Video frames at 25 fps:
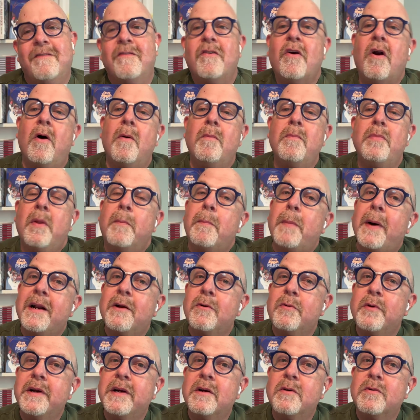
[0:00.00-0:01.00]
From the
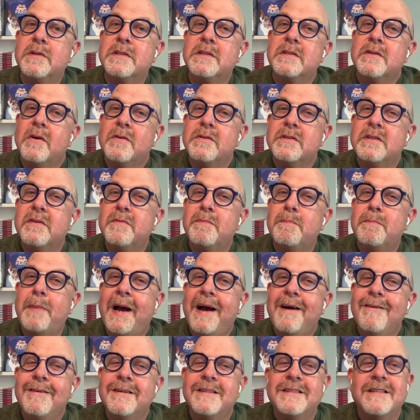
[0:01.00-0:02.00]
buttery croissants of
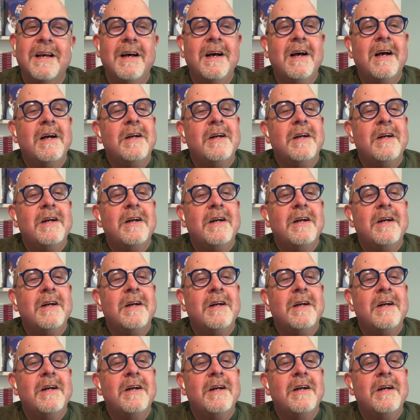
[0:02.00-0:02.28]
Paris